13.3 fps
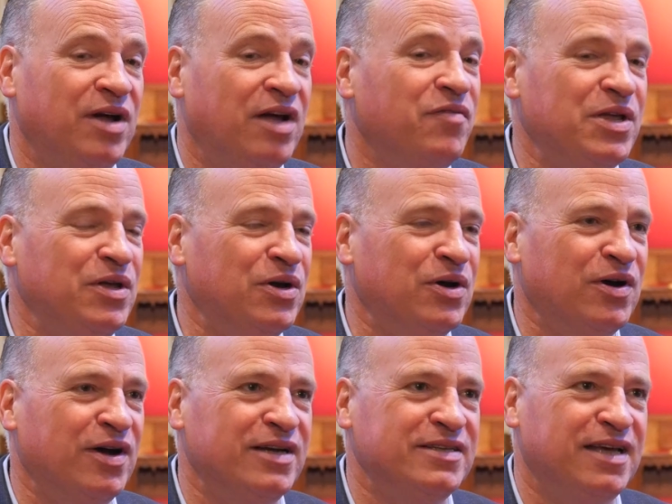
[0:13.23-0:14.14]
Every
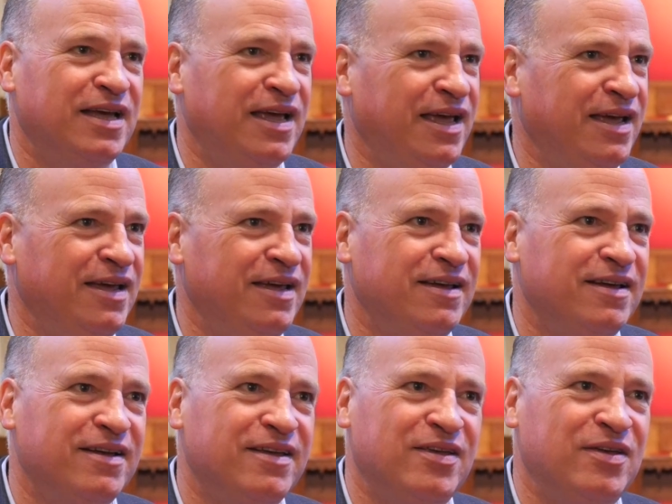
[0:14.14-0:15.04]
year I say, hey,
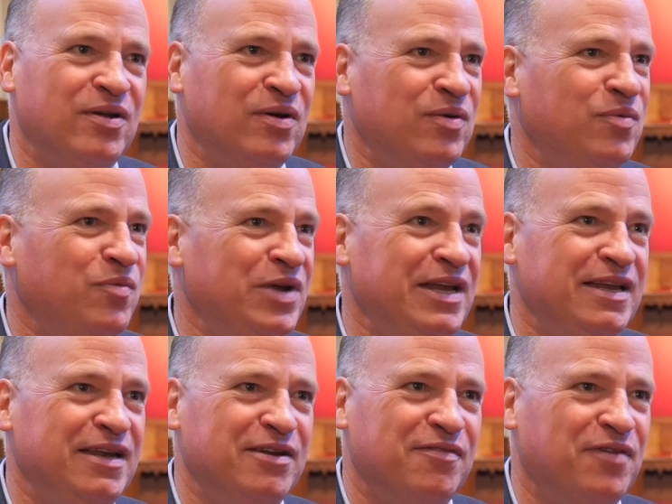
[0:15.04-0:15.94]
we
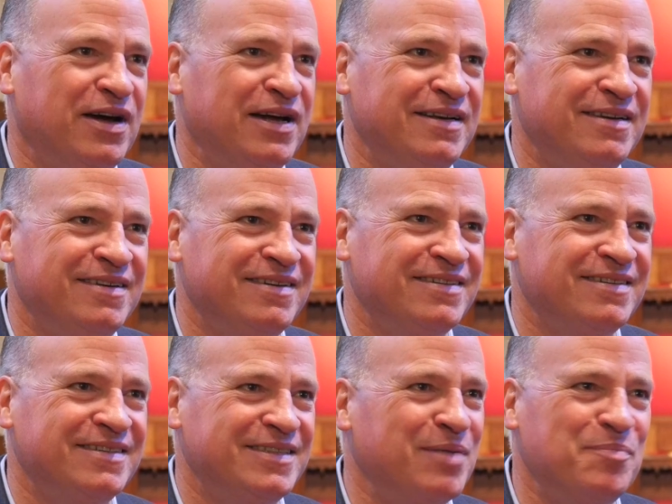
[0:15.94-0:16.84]
need to find
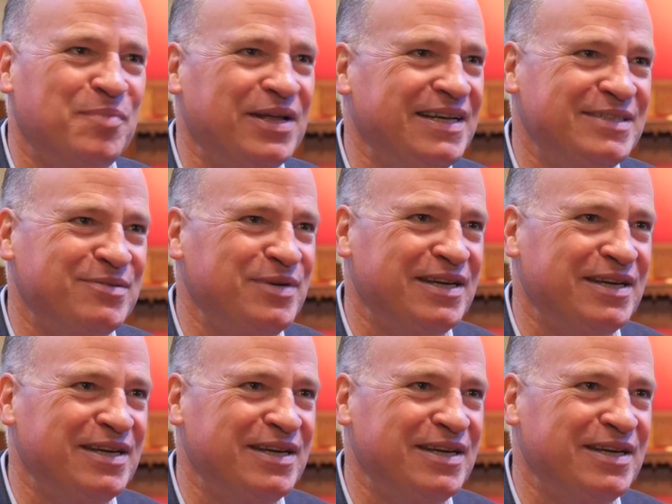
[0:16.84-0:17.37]
some place we